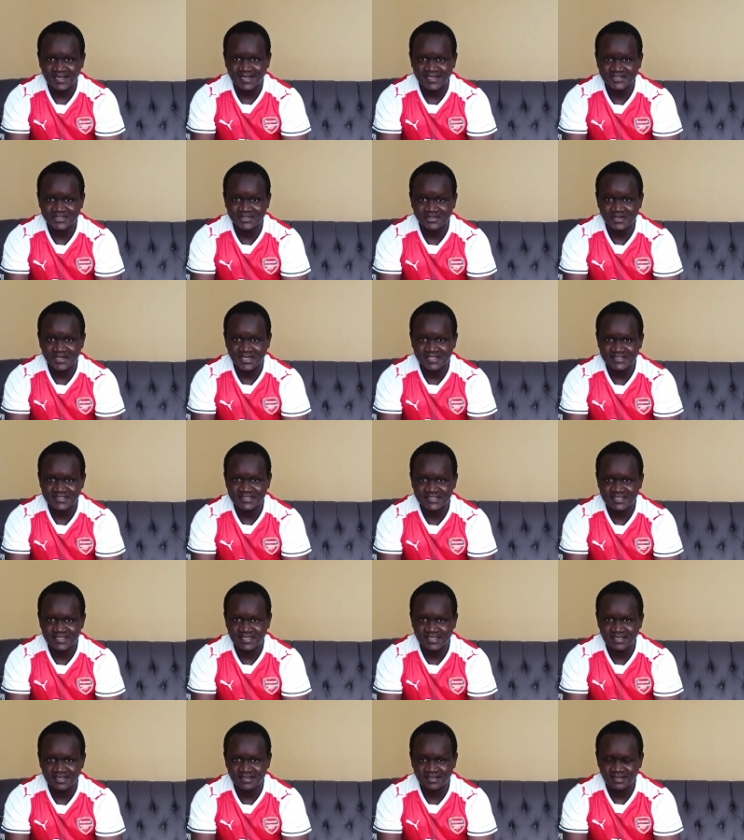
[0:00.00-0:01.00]
As you can
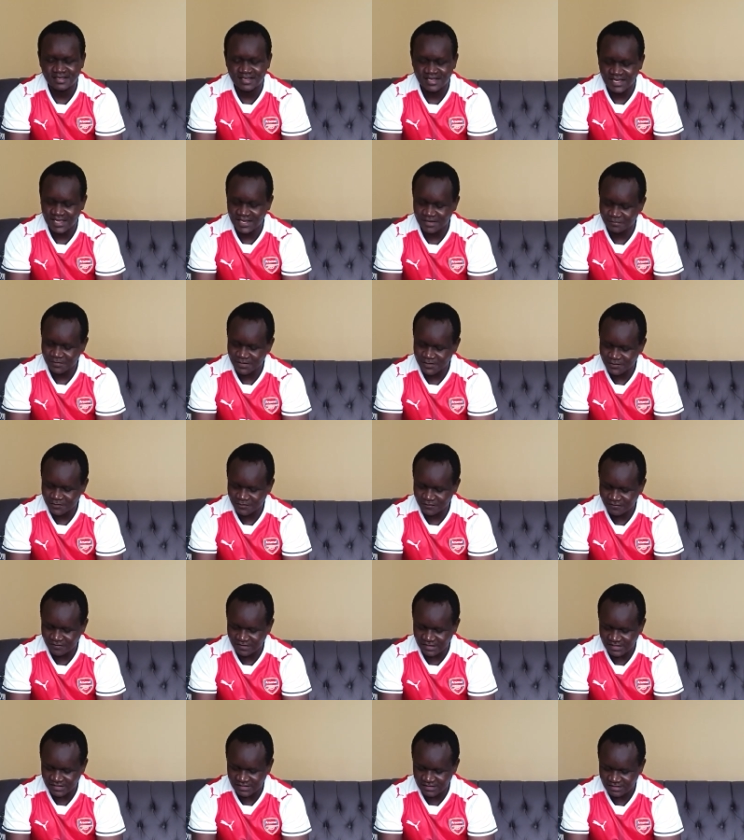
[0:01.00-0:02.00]
see, I am a new
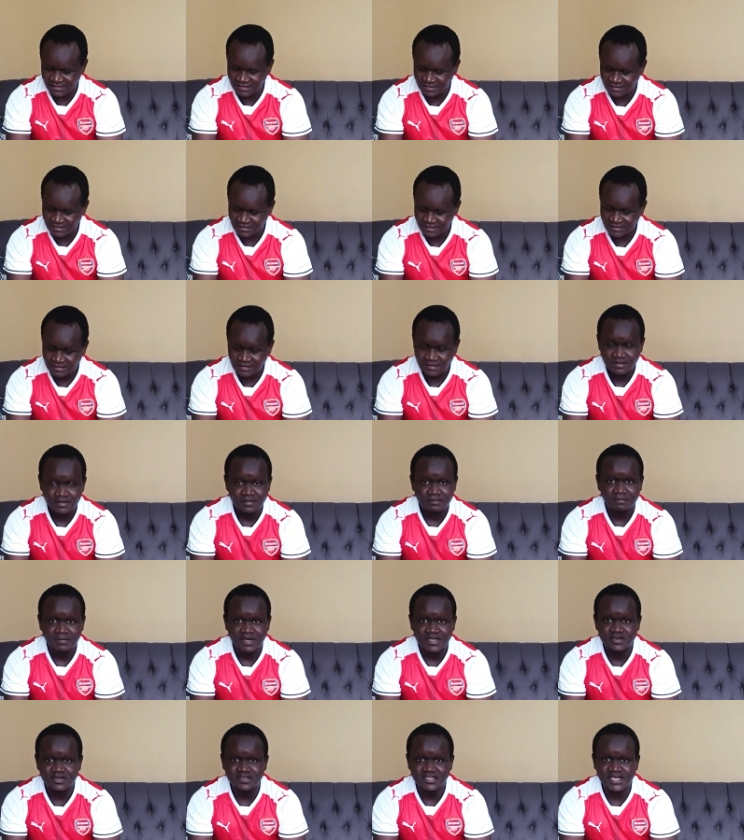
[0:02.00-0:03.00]
father.
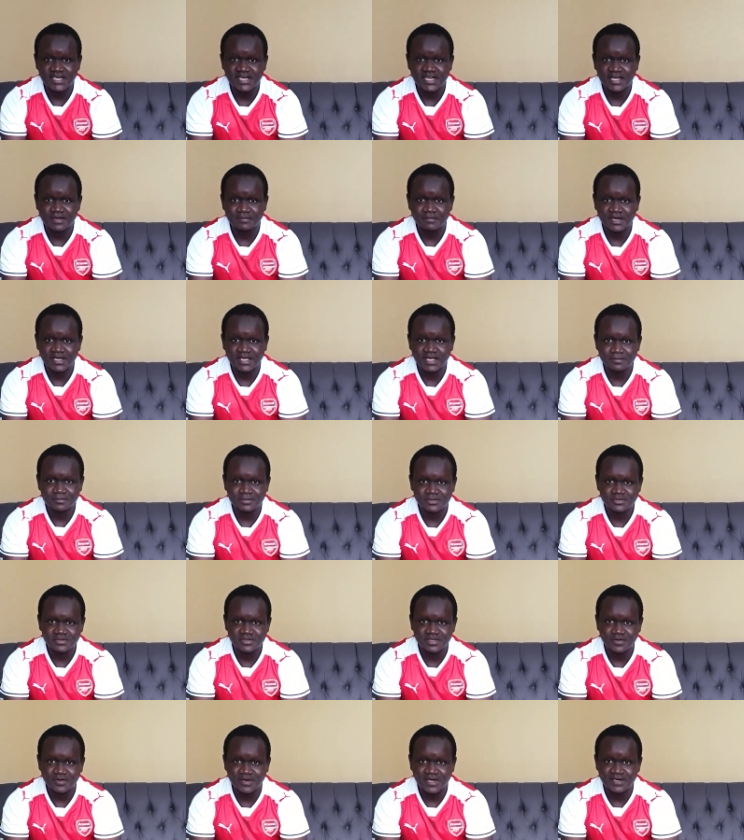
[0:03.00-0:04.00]
My daughter Neema came into
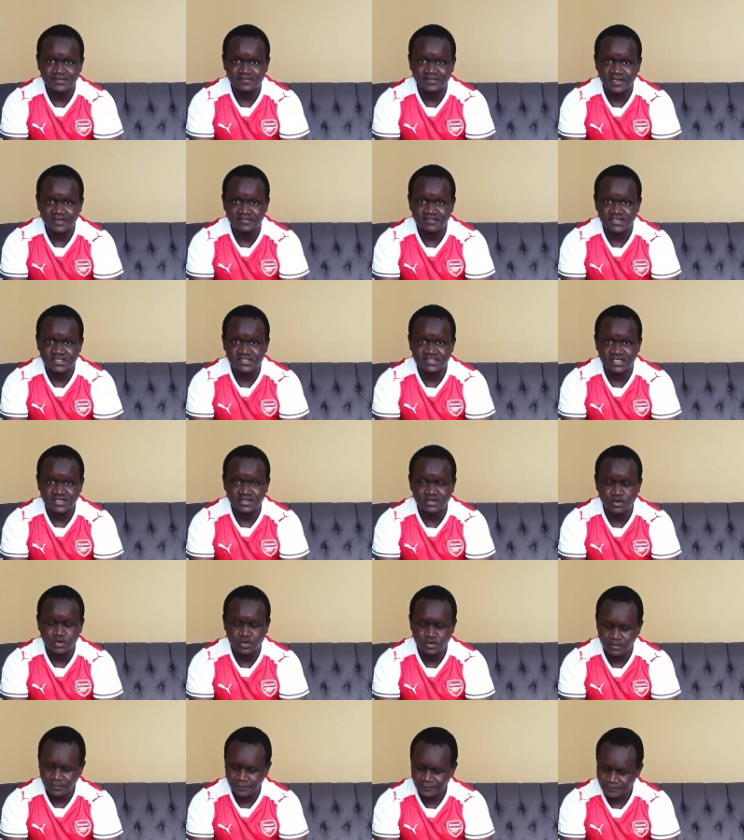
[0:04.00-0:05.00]
the world five days
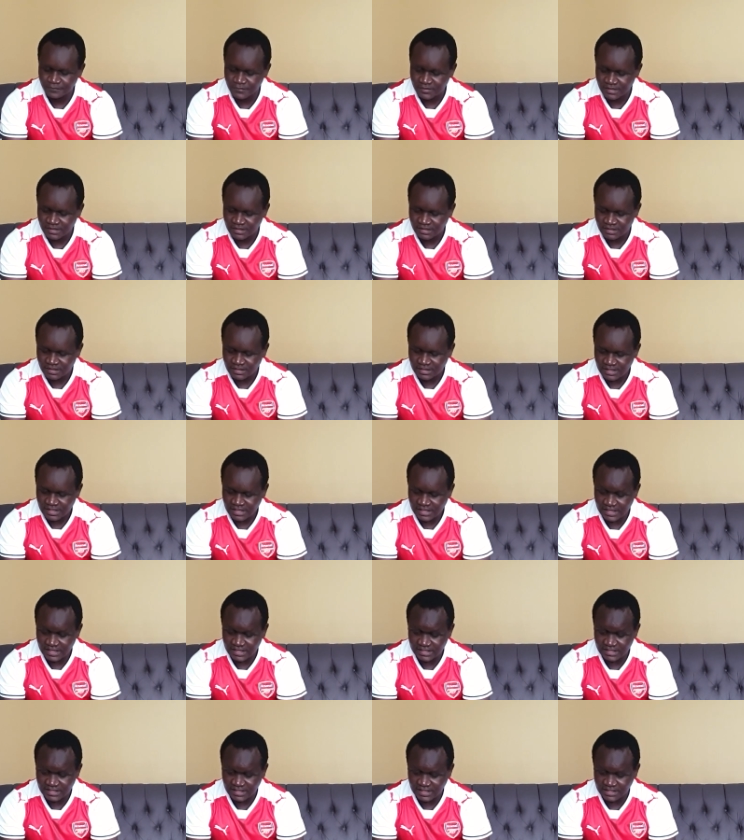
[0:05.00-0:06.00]
ago.
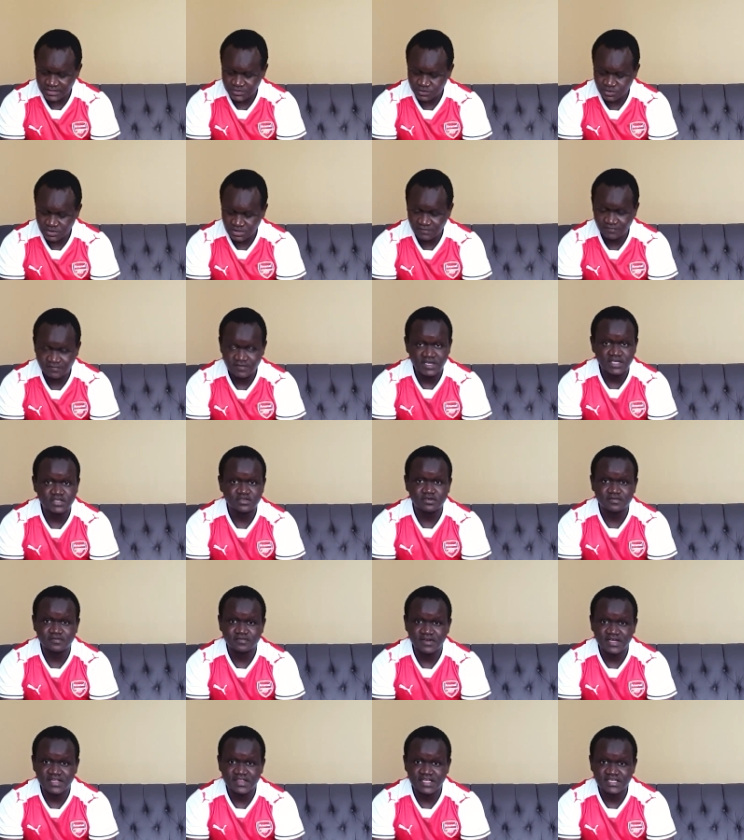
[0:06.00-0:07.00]
And as we reflect on
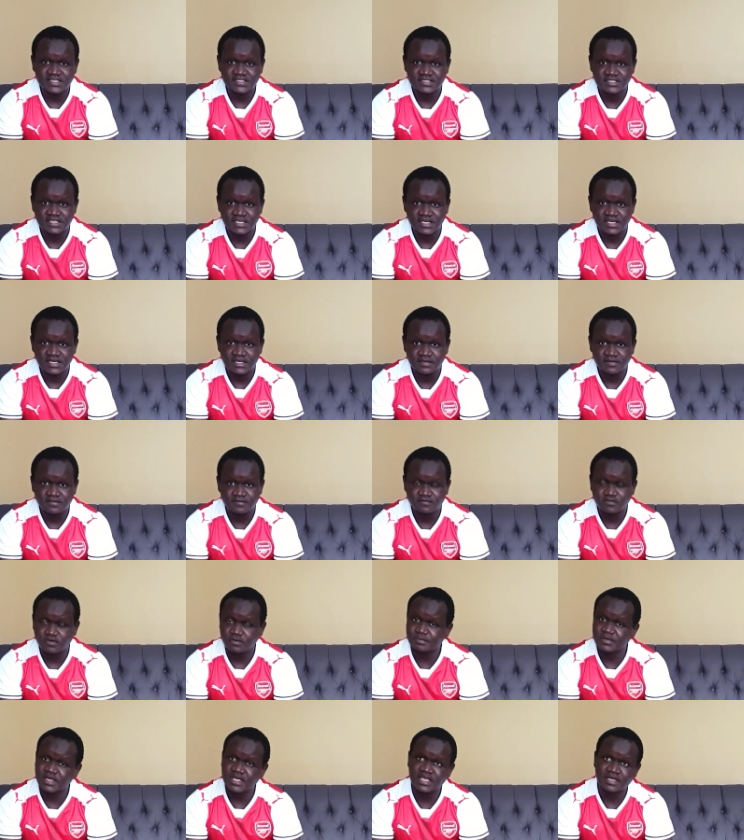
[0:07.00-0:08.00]
Father's Day,
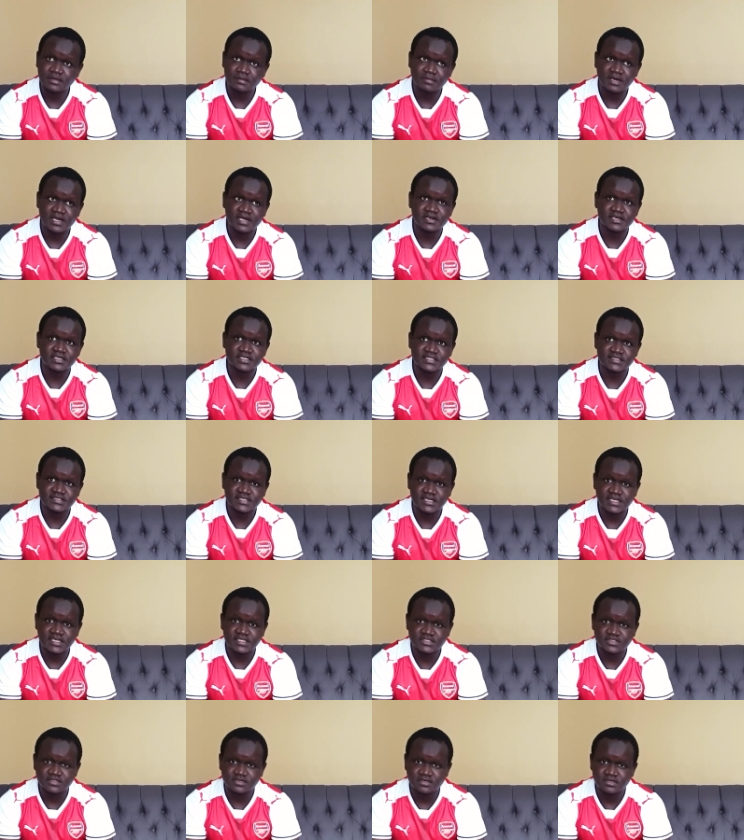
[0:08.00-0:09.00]
for me, my greatest
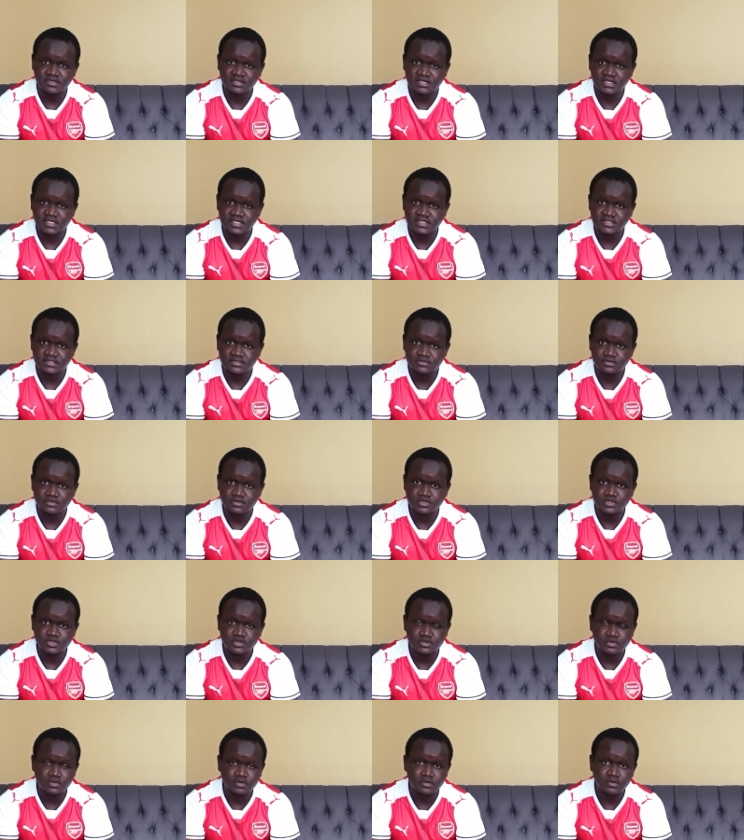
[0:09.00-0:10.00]
lesson is to
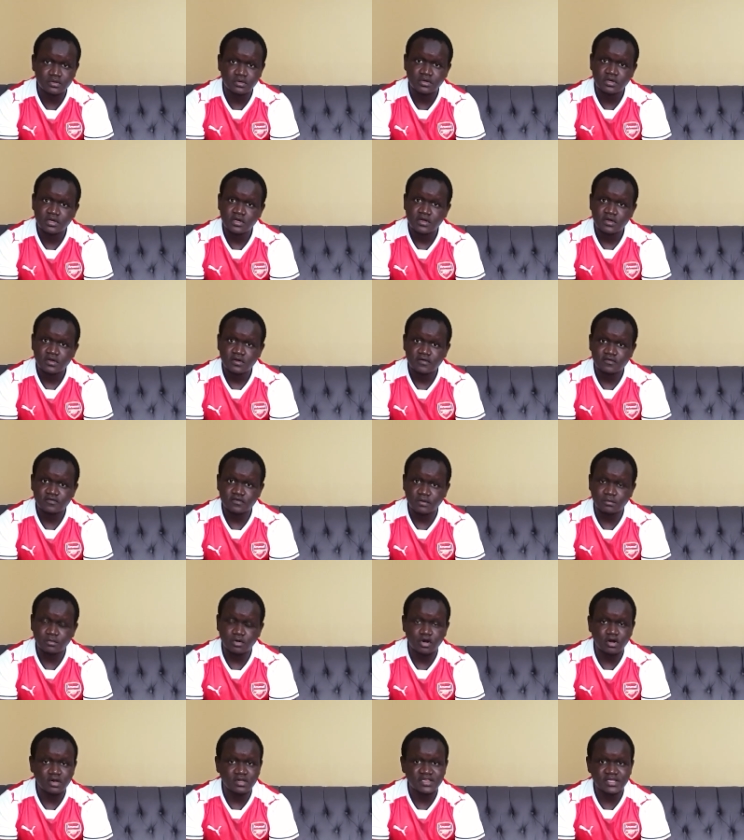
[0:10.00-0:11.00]
draw
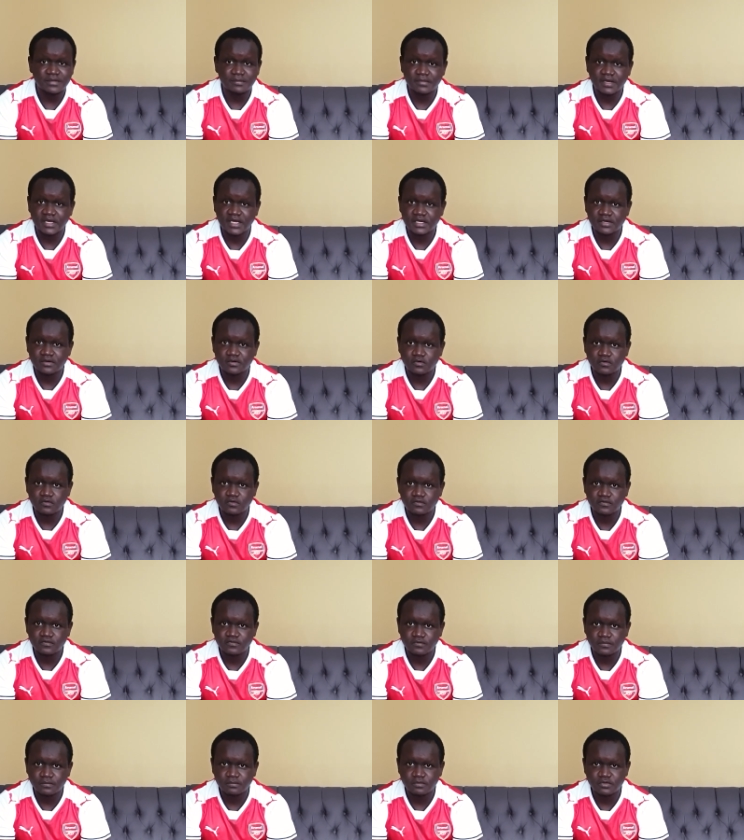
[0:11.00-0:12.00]
from all the men
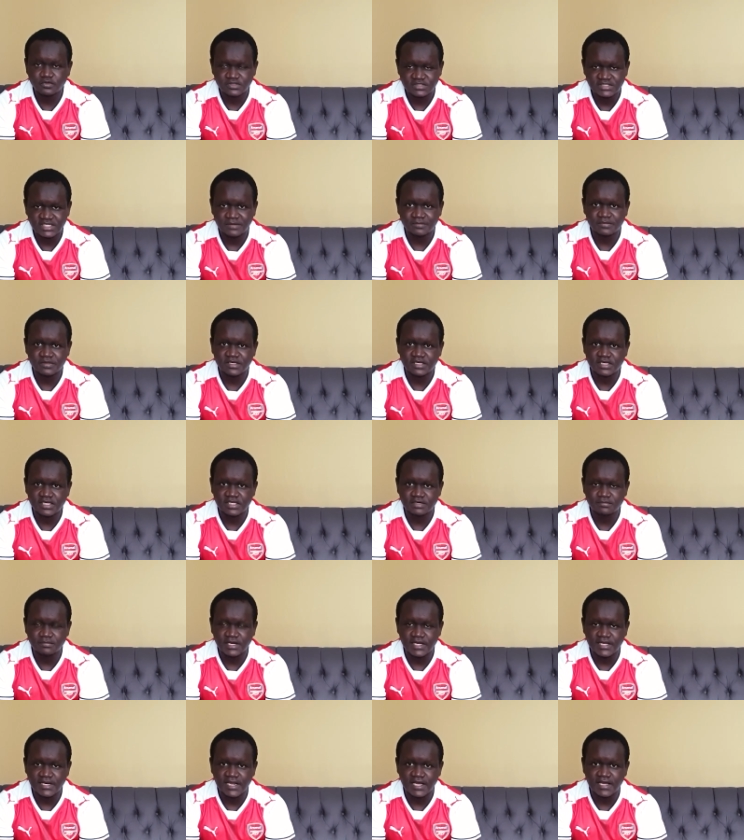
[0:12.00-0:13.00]
who've put something in
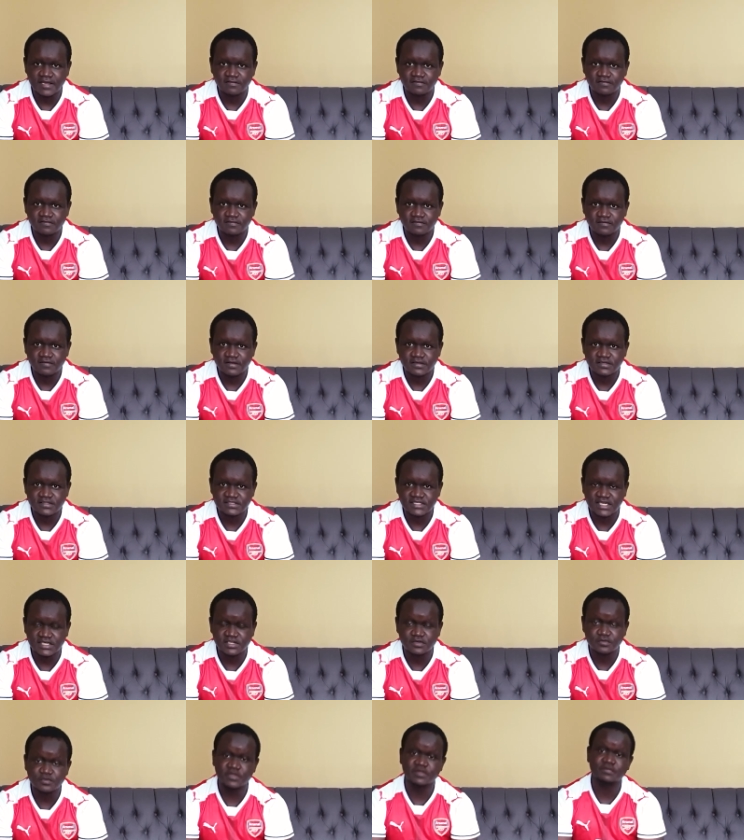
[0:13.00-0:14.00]
my life,
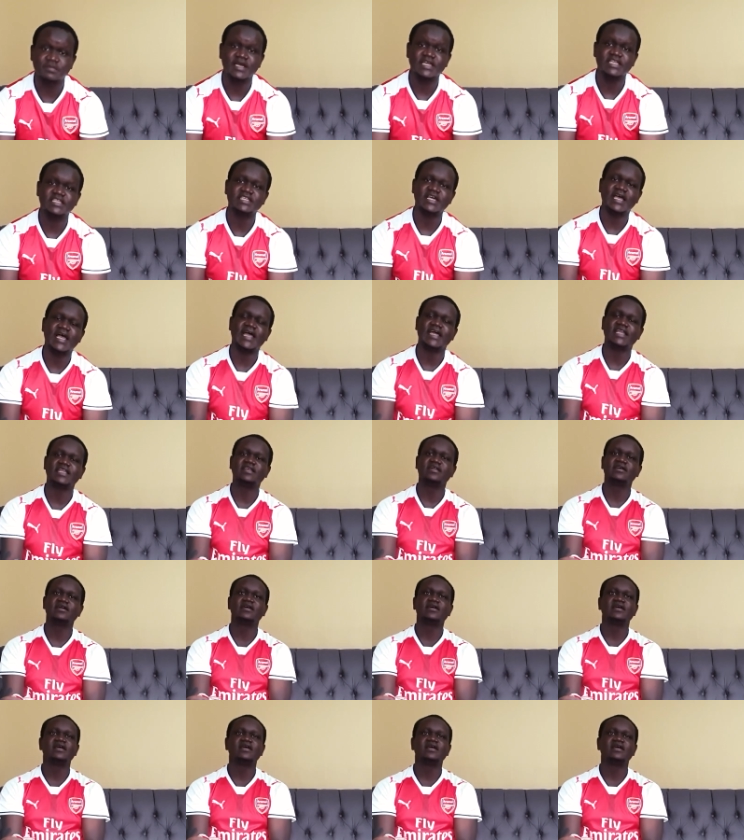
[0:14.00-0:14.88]
starting with my dad